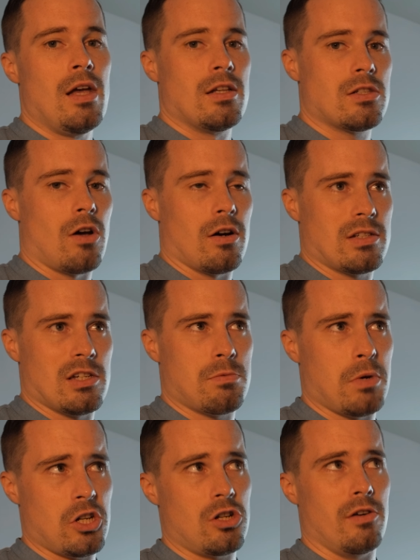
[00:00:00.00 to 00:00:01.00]
songs,
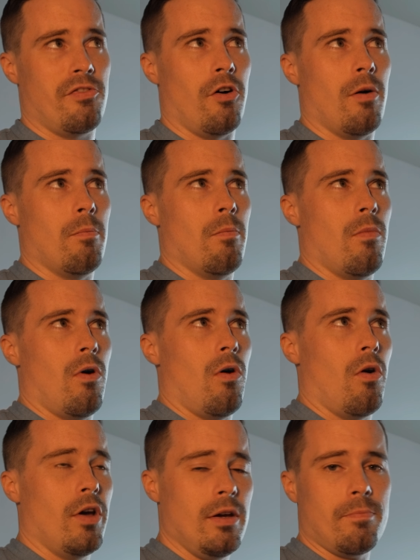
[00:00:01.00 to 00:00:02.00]
especially from
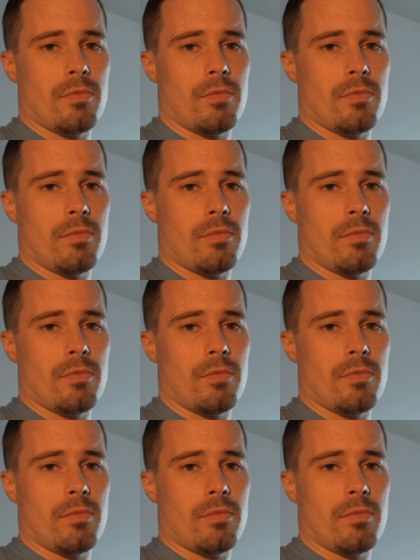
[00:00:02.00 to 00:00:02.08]
Oi.